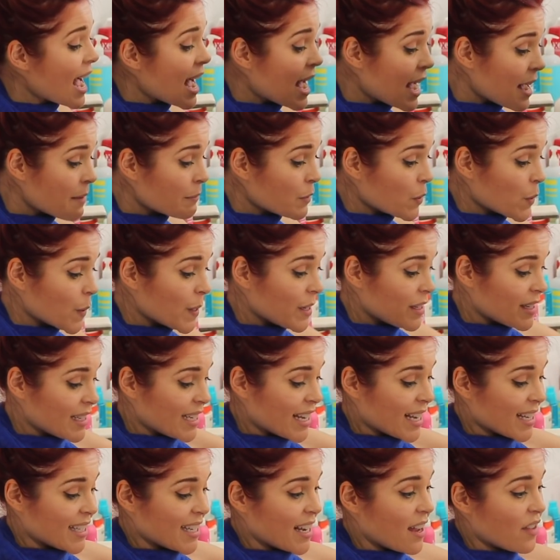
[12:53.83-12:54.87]
I'm going to
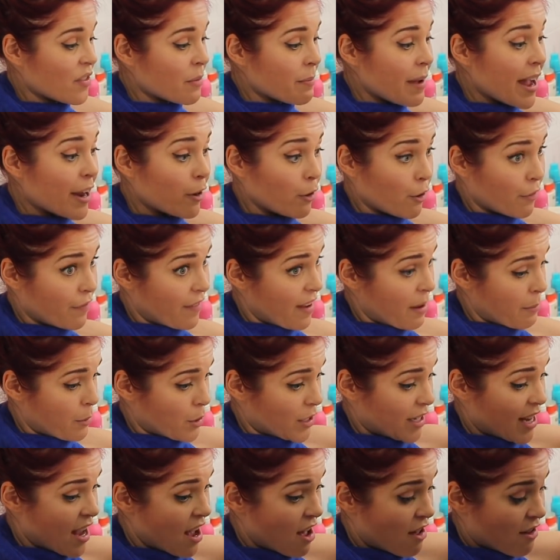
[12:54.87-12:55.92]
test out the
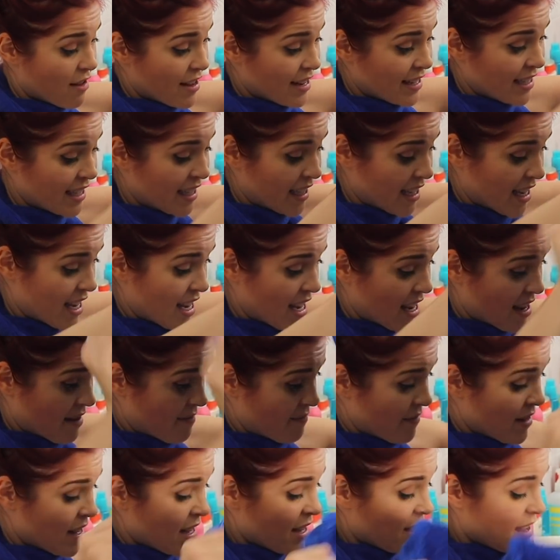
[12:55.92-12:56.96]
microfiber towel and see
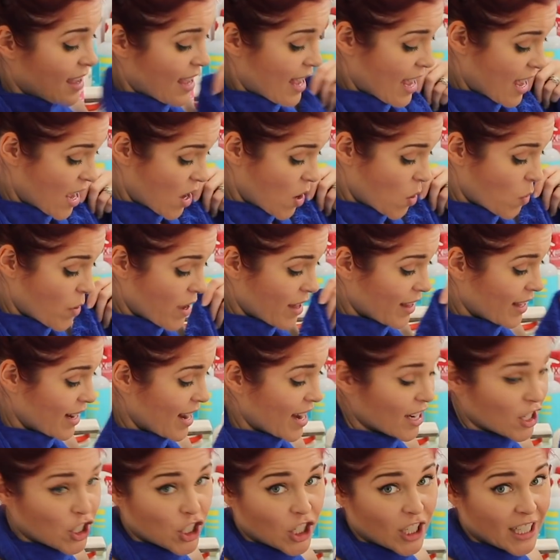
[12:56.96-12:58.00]
how well it
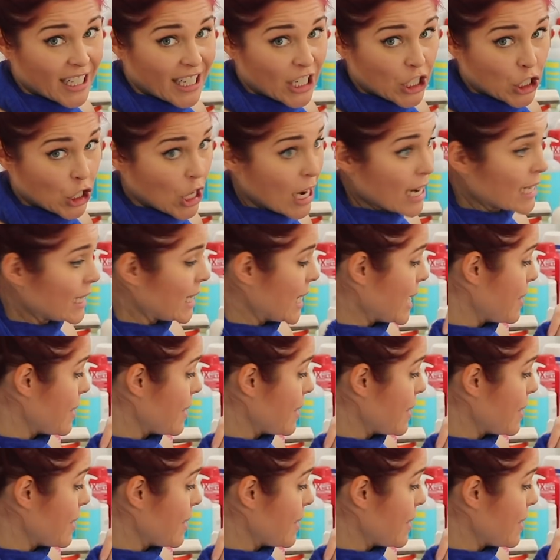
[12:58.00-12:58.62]
actually dries